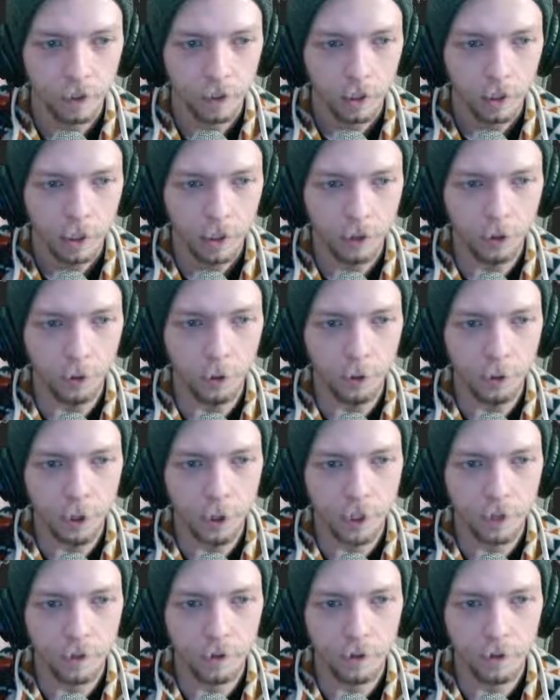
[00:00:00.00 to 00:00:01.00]
Starter
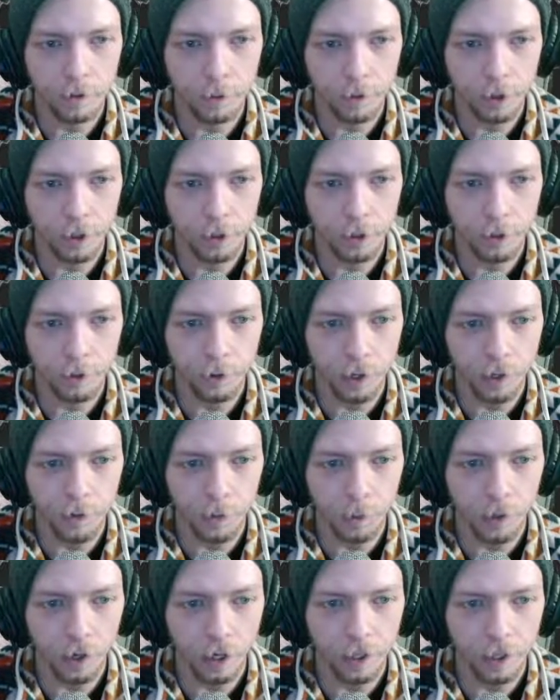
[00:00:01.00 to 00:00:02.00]
skills, we're going to do this
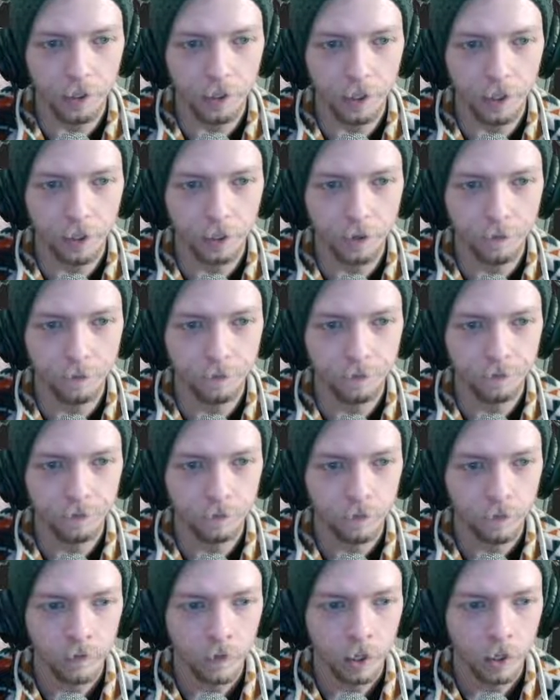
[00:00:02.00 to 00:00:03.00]
way later.
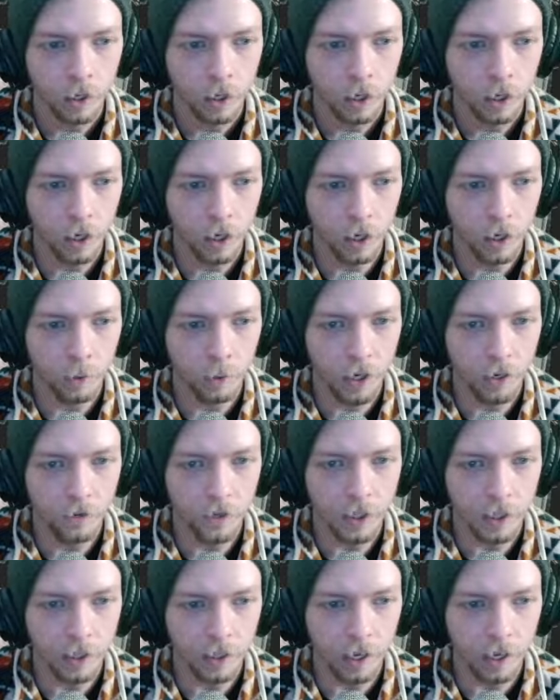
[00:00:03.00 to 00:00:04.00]
We have
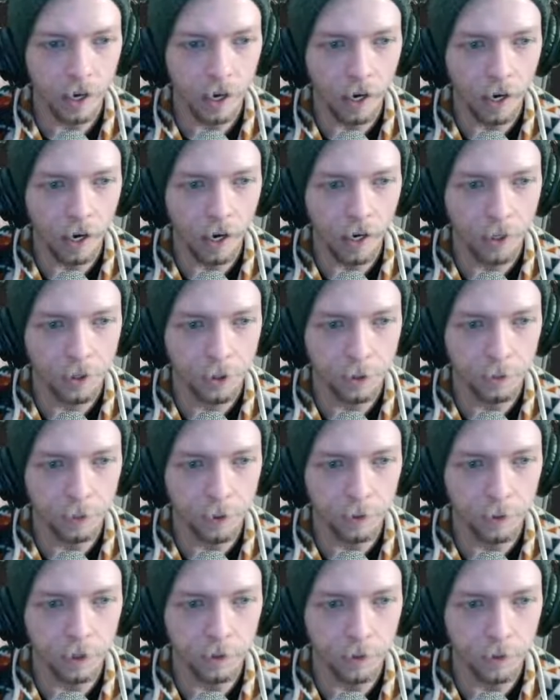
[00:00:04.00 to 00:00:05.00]
this
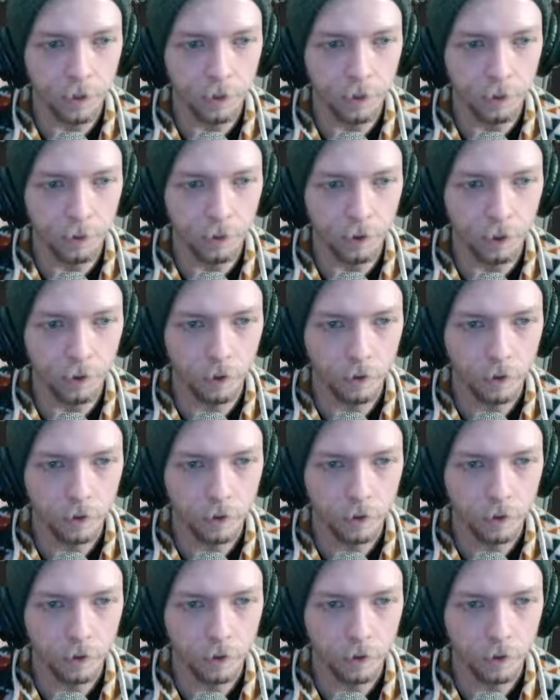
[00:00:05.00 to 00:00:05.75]
attributes menu though,